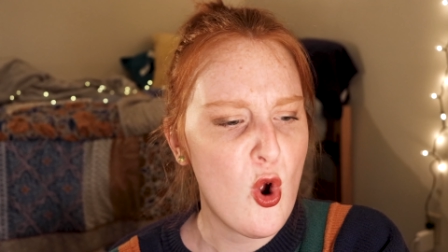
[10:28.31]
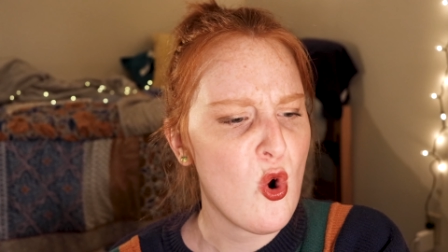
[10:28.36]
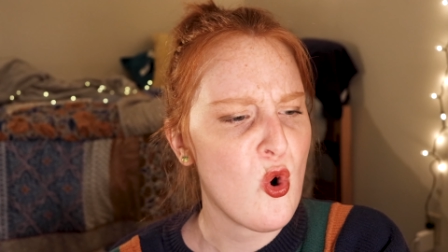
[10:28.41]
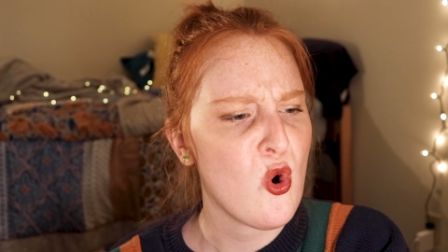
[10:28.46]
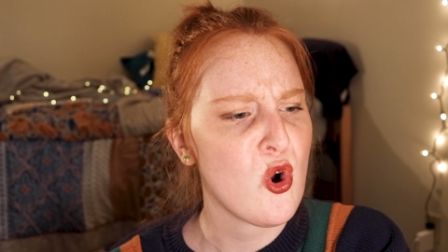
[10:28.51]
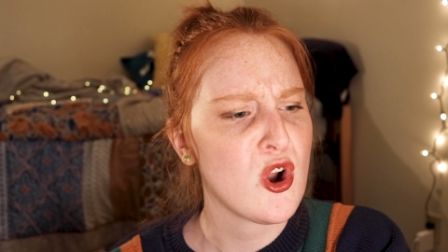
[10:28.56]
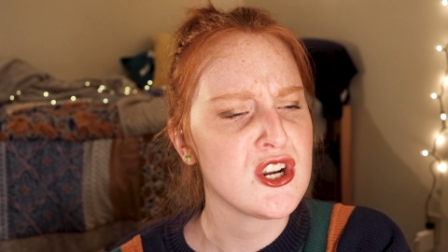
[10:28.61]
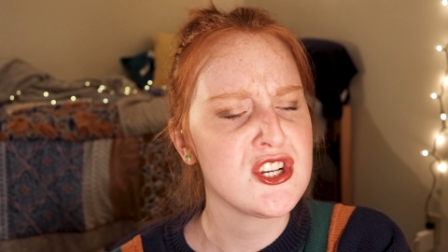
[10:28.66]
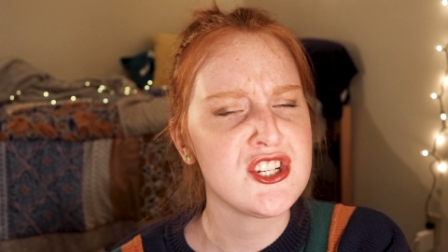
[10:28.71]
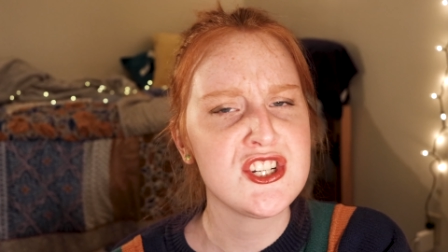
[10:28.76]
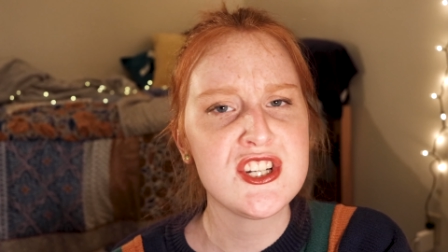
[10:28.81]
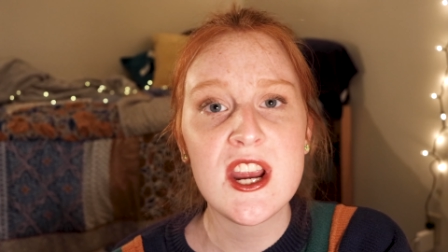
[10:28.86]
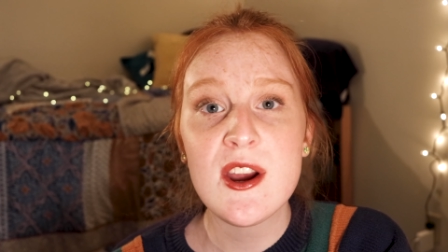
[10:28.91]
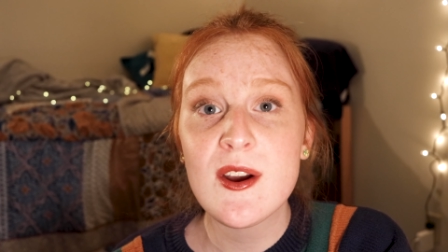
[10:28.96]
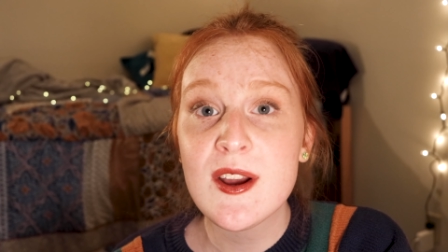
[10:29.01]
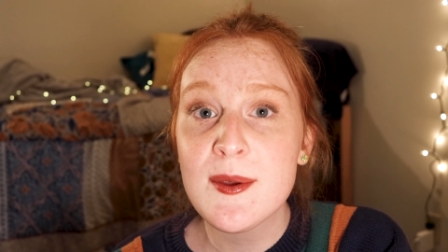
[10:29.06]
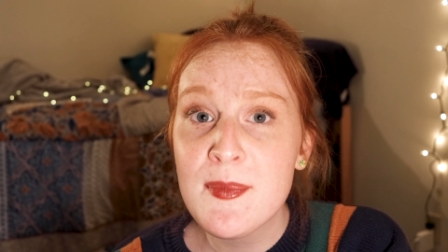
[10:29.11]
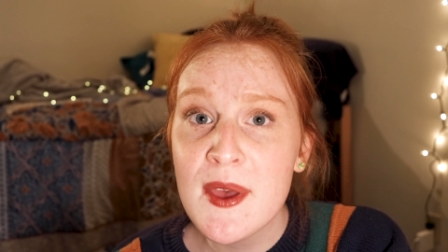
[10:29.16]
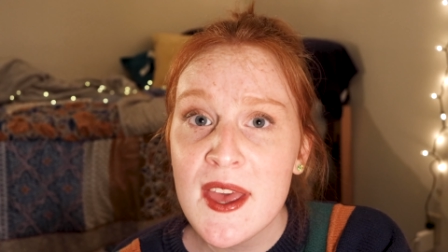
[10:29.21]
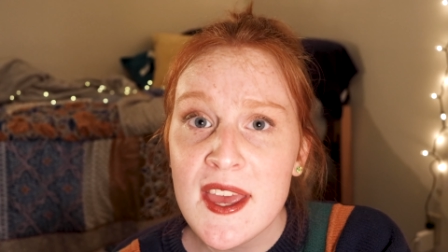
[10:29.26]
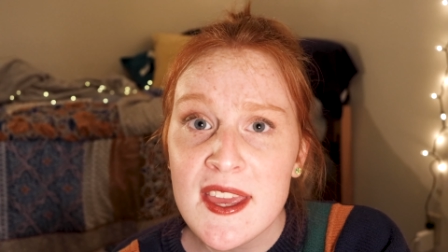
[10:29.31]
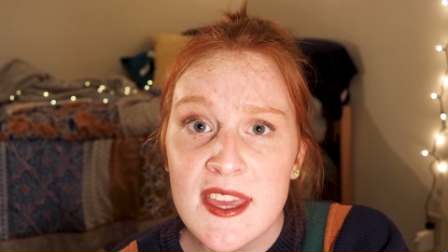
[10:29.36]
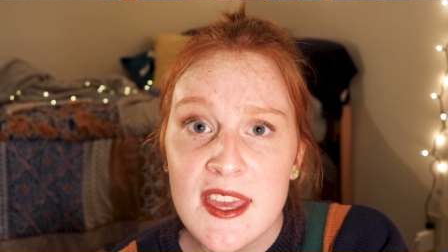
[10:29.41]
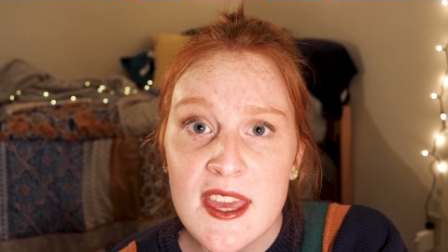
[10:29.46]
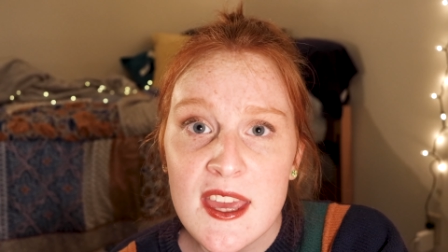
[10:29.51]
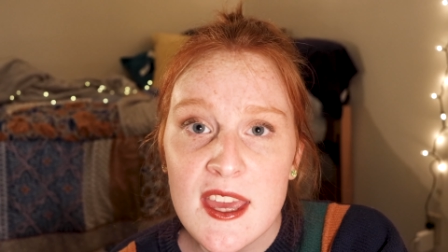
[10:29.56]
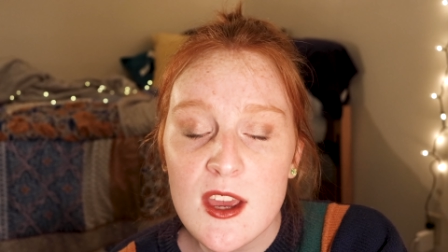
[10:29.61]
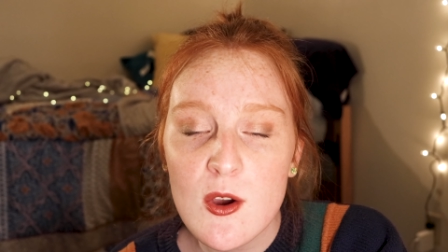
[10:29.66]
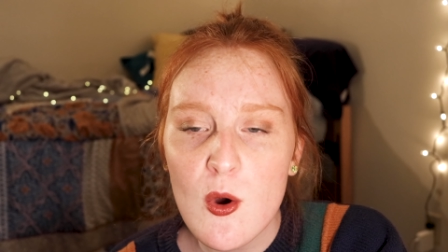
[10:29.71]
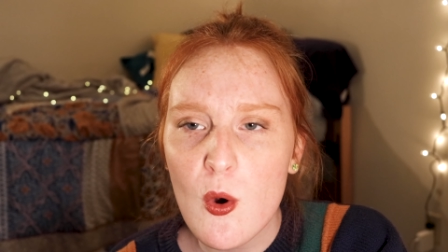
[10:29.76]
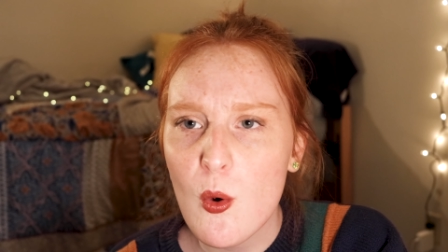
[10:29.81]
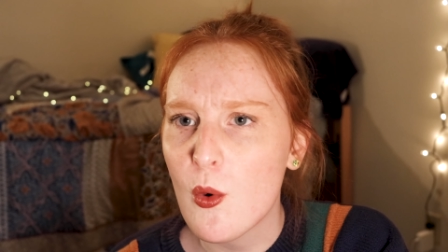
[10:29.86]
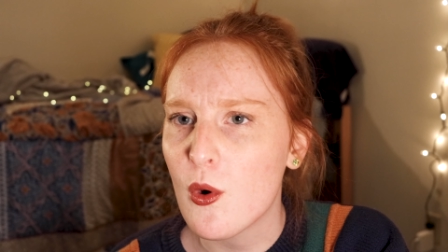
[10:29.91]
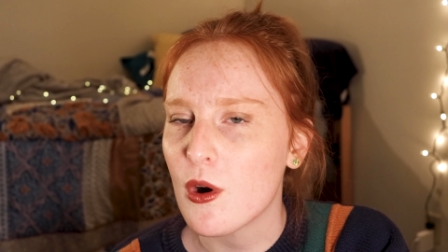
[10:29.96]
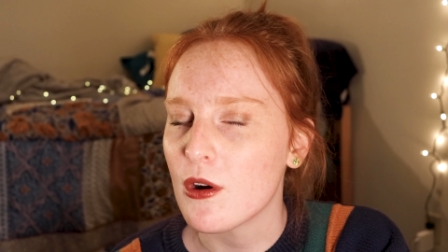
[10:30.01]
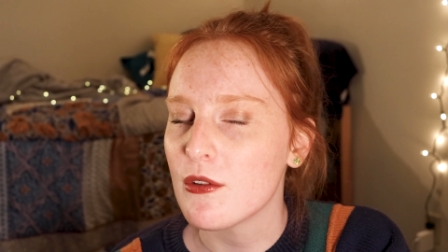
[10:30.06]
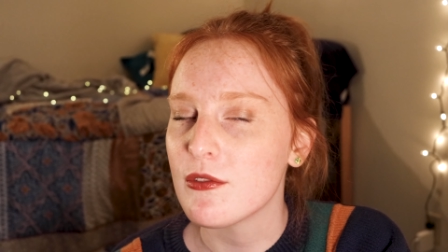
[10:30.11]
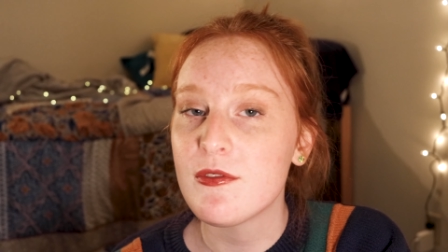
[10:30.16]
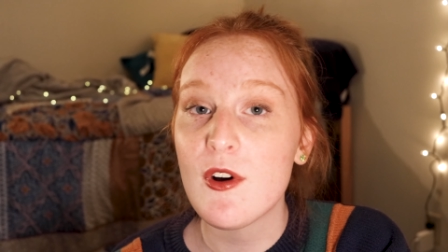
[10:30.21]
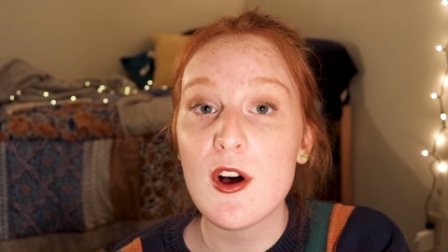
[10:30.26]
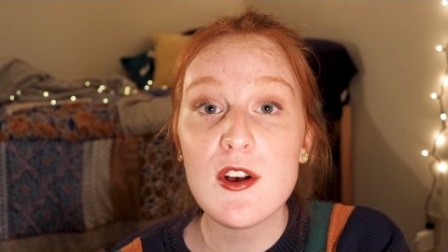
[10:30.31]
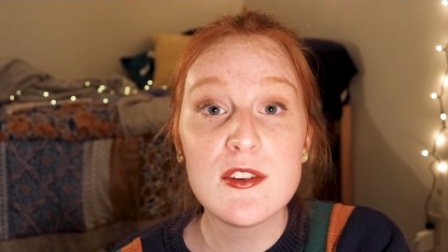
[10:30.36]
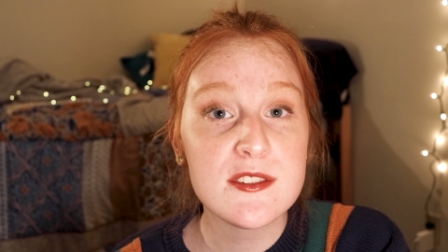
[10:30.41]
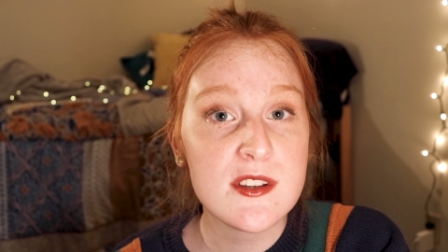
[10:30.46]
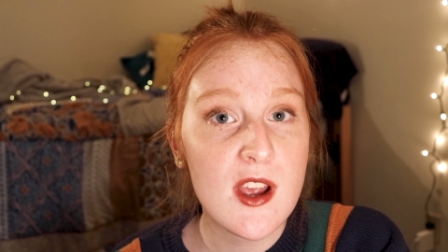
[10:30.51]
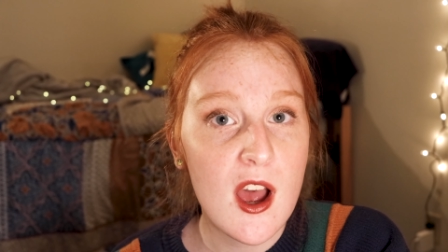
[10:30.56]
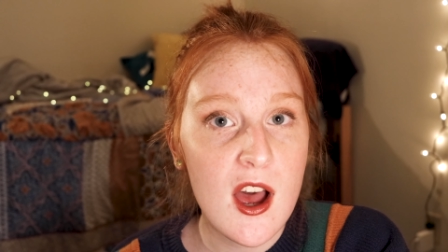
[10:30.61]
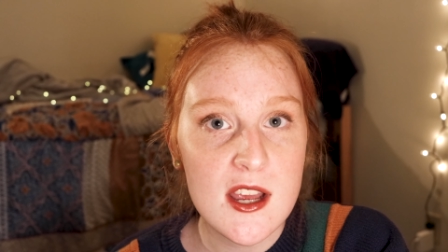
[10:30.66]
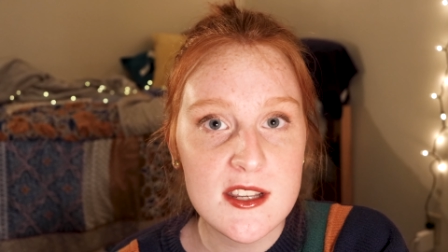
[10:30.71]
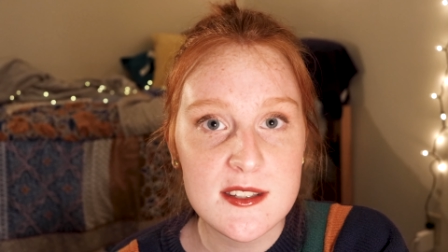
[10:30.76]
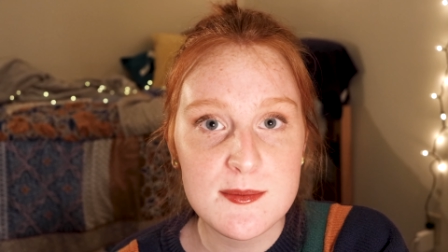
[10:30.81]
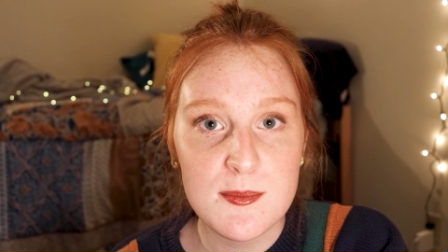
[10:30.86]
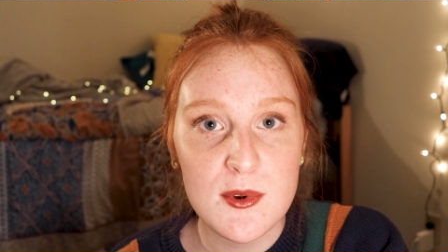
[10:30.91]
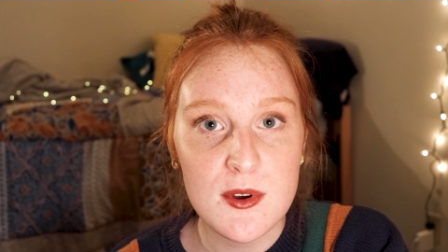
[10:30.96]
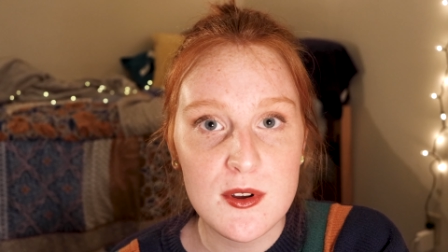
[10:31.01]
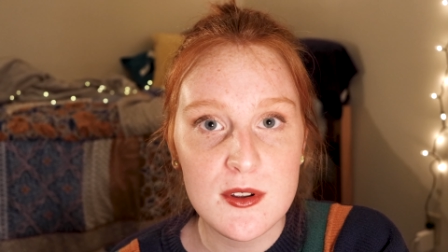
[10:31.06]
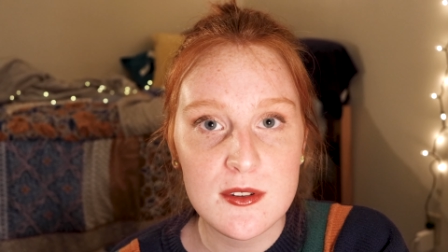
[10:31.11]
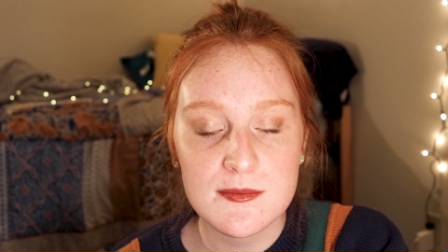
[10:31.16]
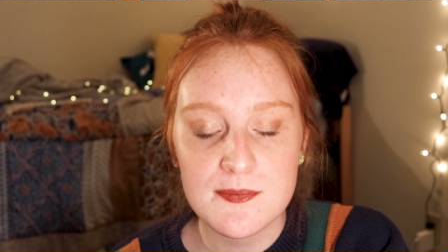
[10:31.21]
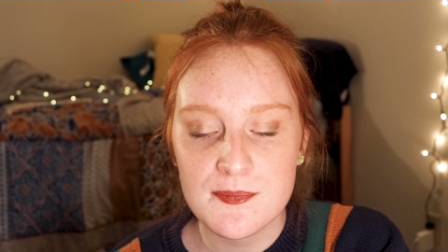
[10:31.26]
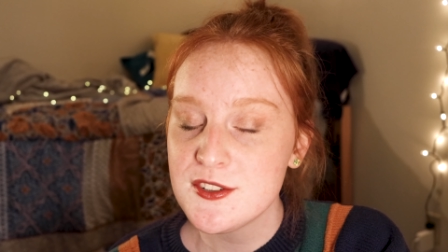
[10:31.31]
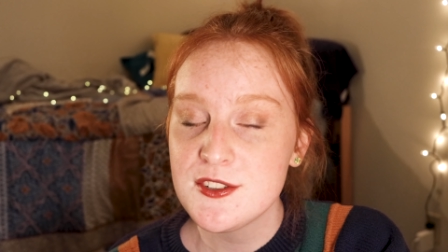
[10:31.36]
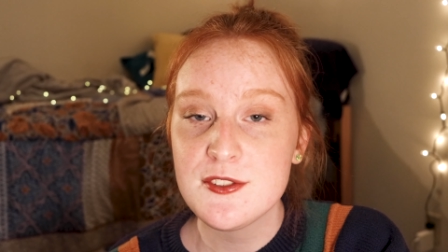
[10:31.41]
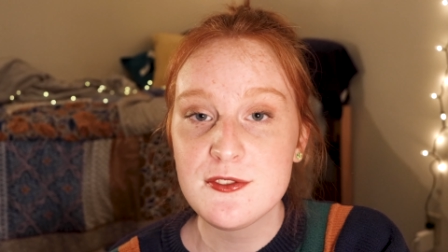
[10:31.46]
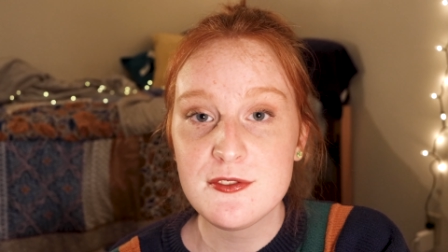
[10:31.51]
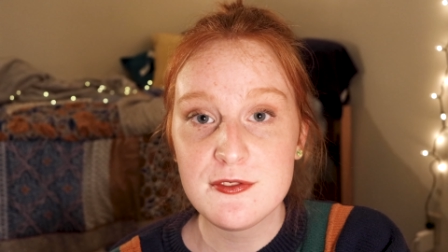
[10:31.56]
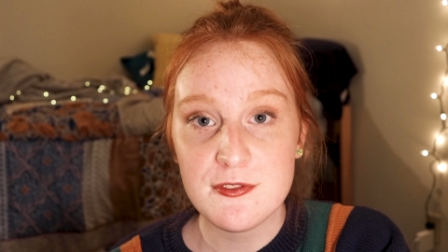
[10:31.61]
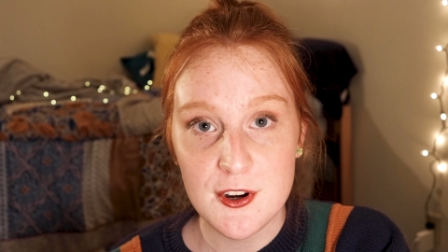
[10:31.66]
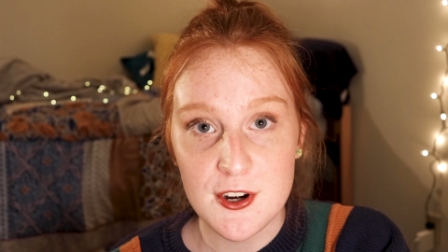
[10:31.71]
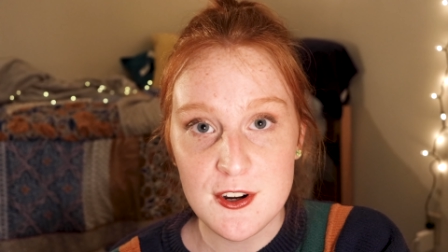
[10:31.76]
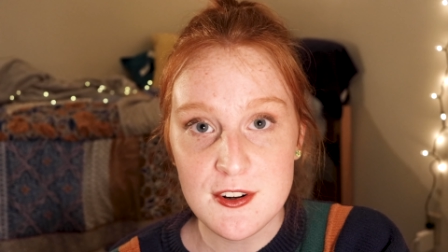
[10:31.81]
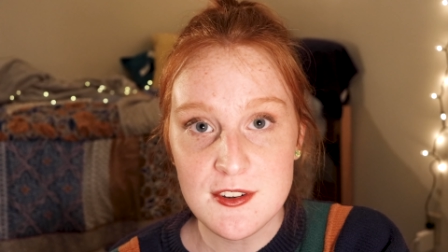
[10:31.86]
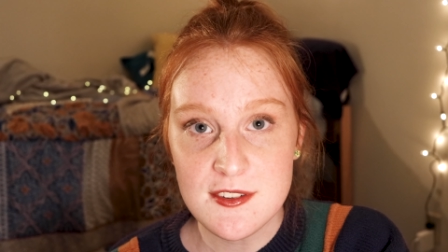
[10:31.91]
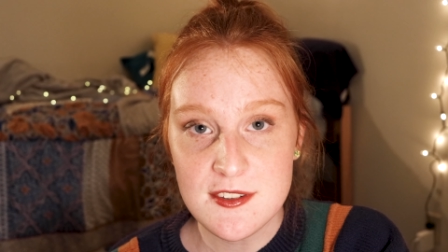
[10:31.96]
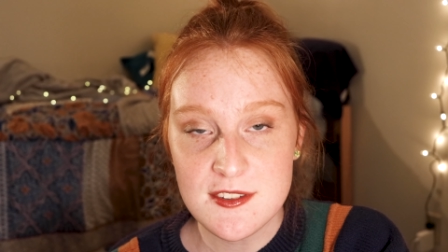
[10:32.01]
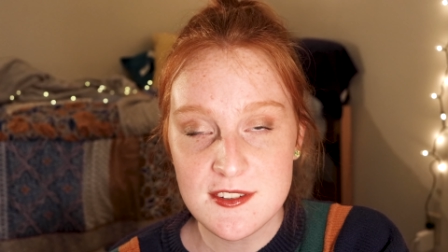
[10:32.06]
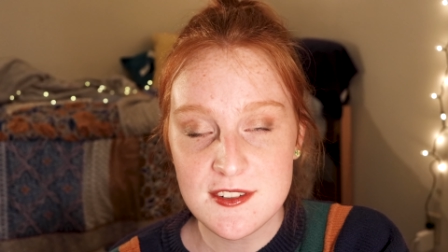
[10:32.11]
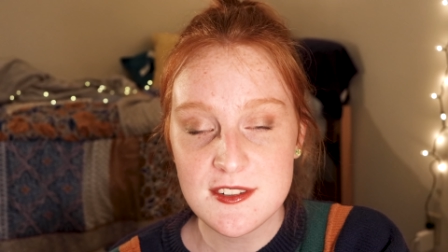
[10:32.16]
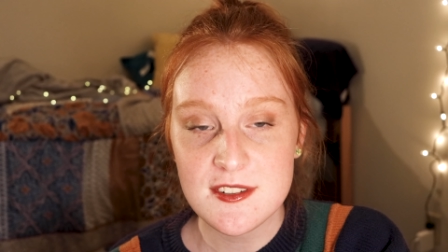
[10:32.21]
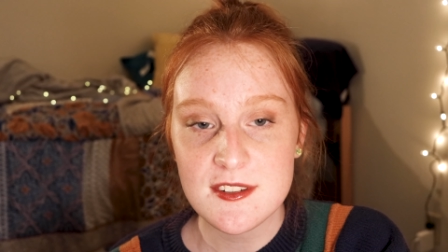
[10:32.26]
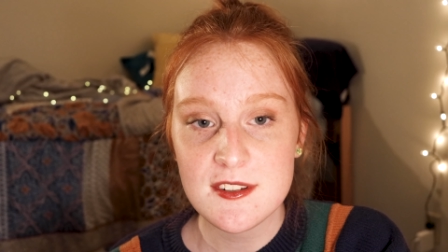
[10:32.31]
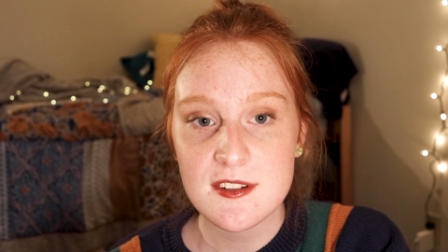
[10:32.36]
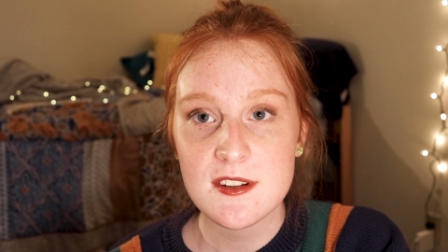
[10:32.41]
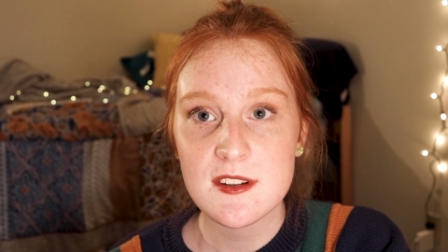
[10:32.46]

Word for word: or cherry picking or false gospel, to first